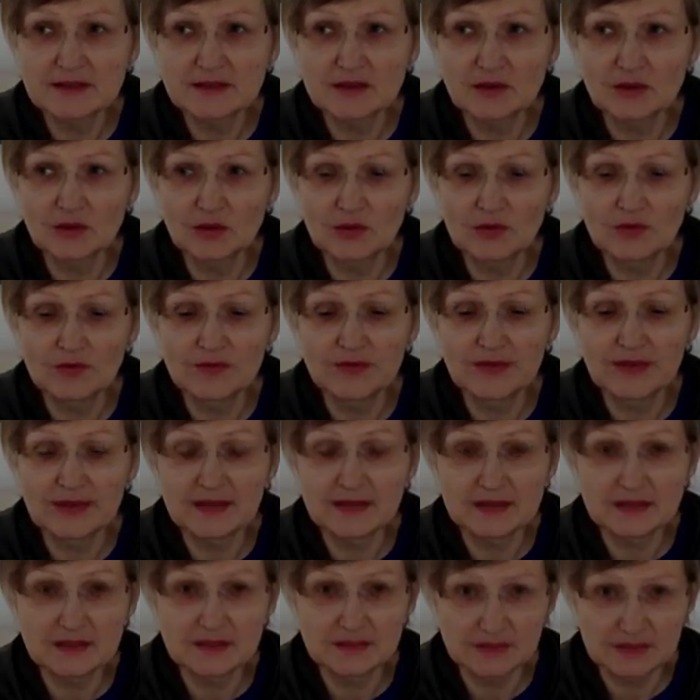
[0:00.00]
of
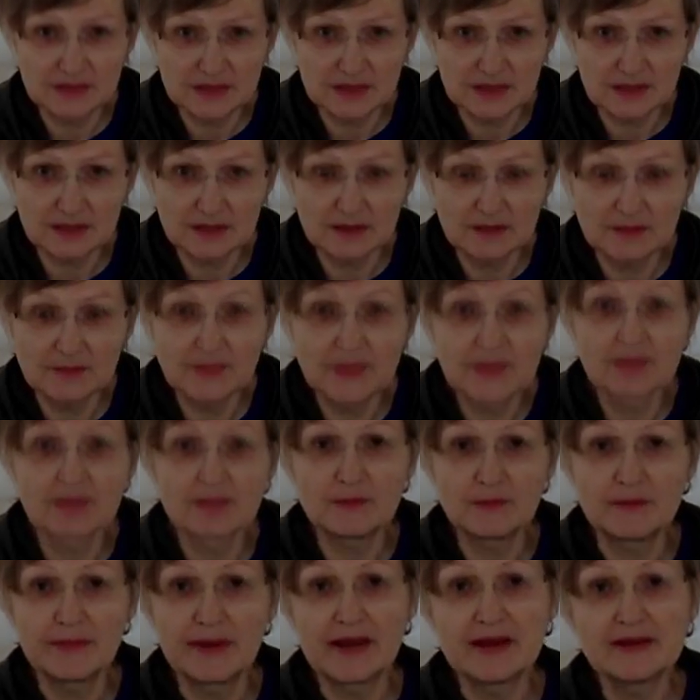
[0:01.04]
negativity in the
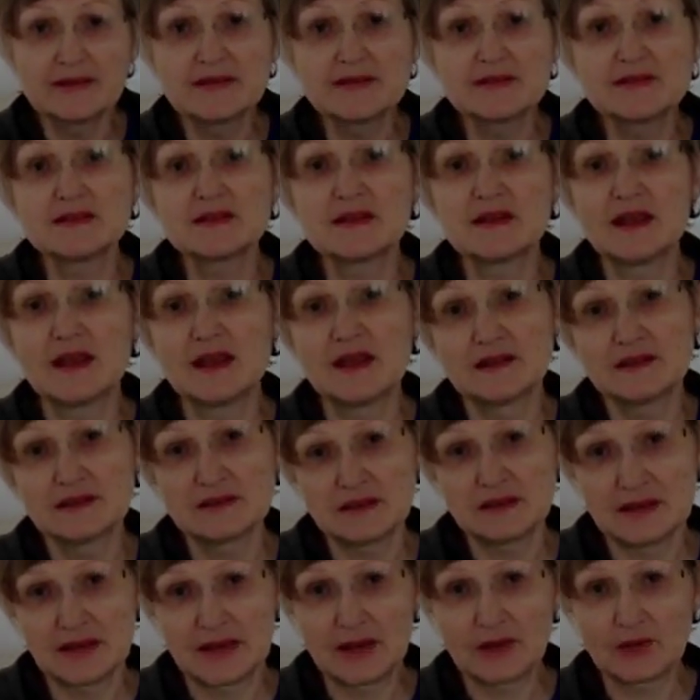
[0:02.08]
past and
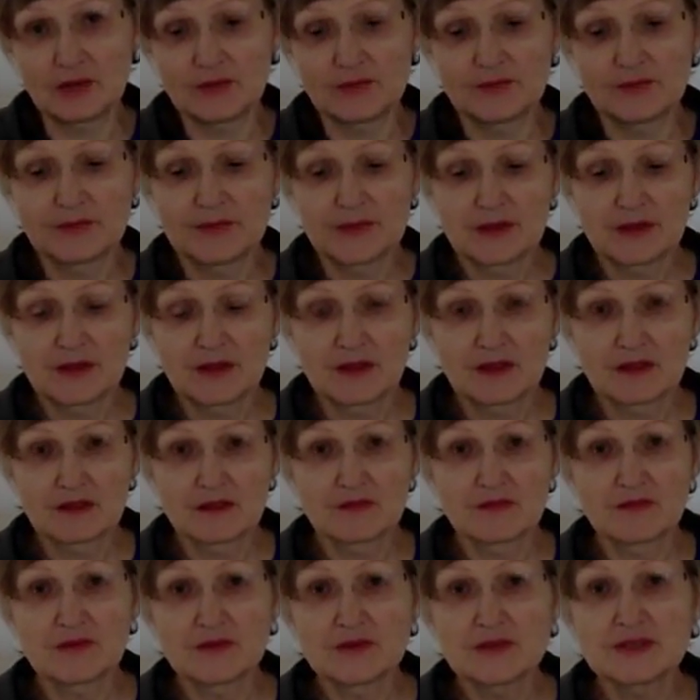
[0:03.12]
now. The
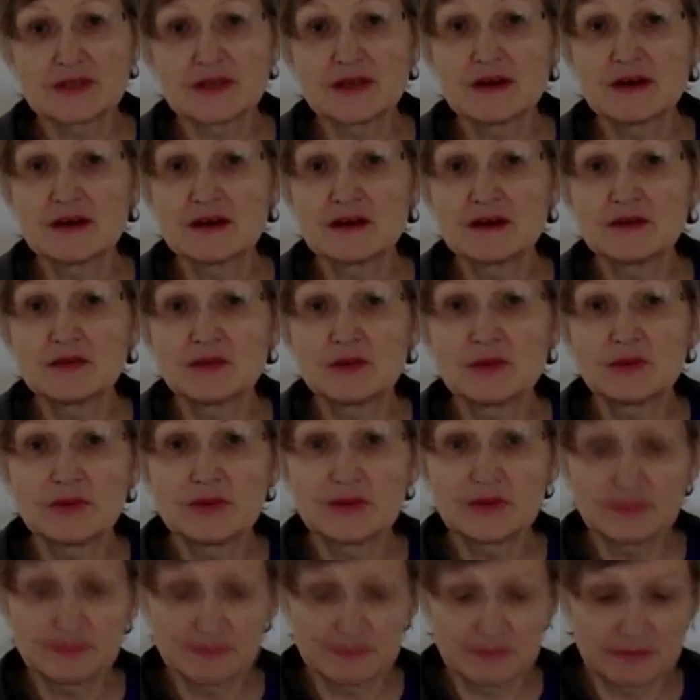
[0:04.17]
first card will
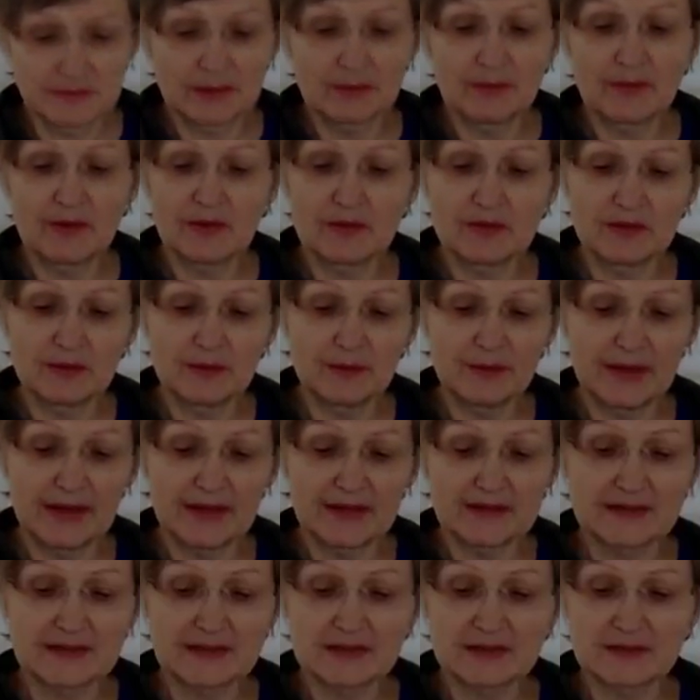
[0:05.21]
be about the
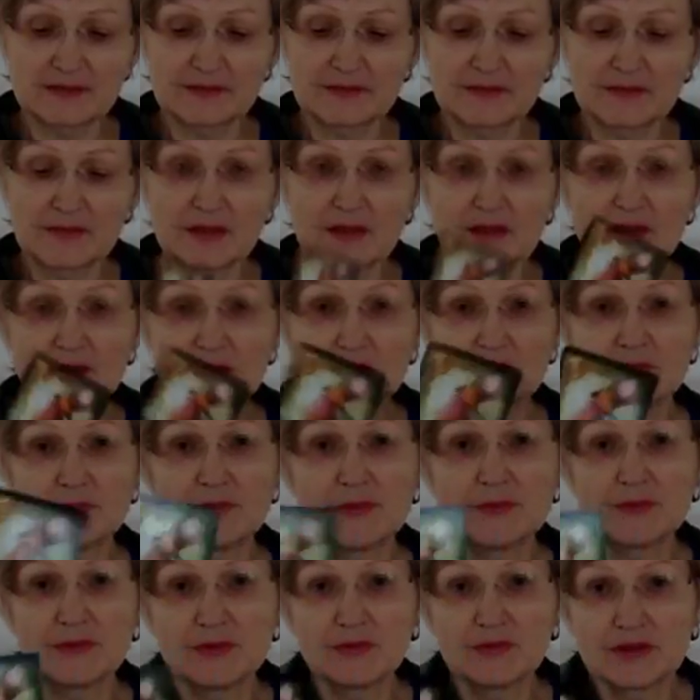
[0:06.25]
past. Look,
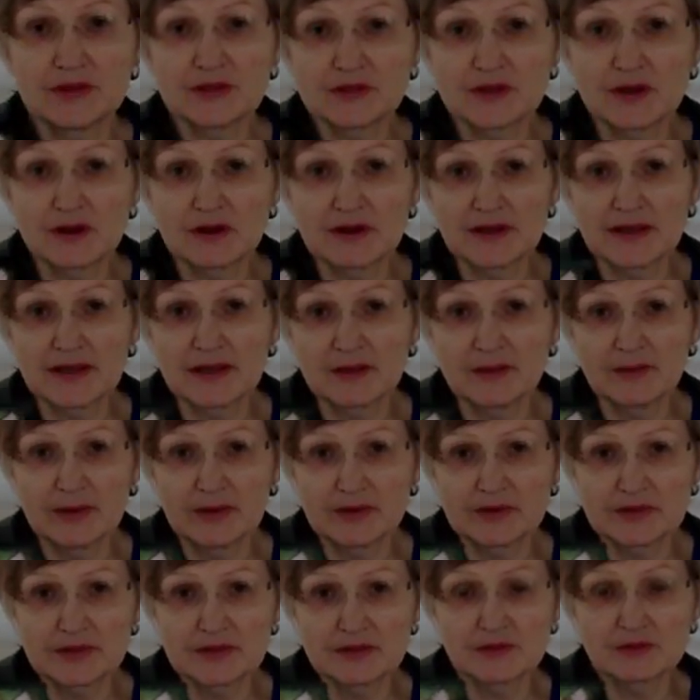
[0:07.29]
people were talking
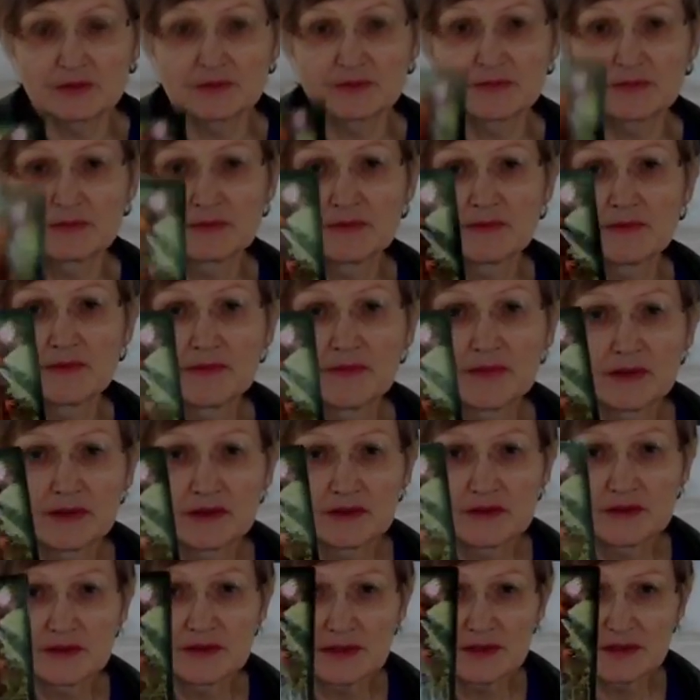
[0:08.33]
about you.
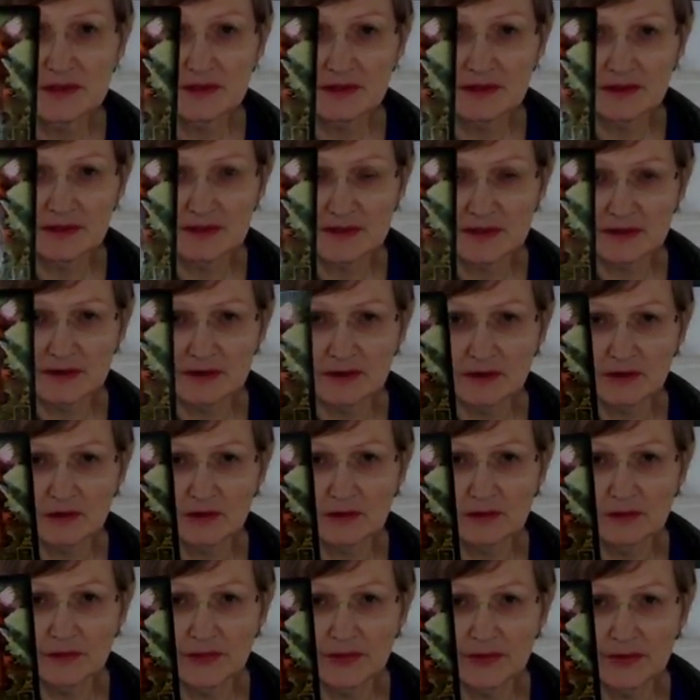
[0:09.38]
You see this card
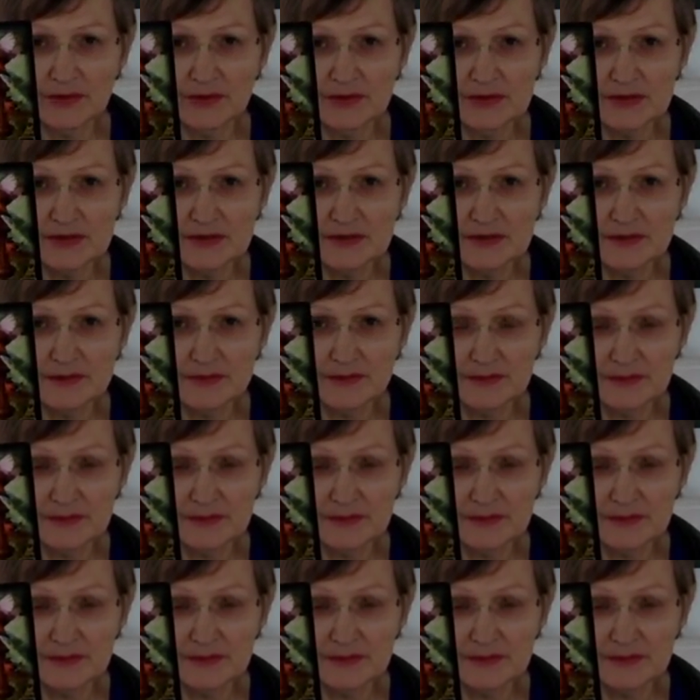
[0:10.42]
called Birds?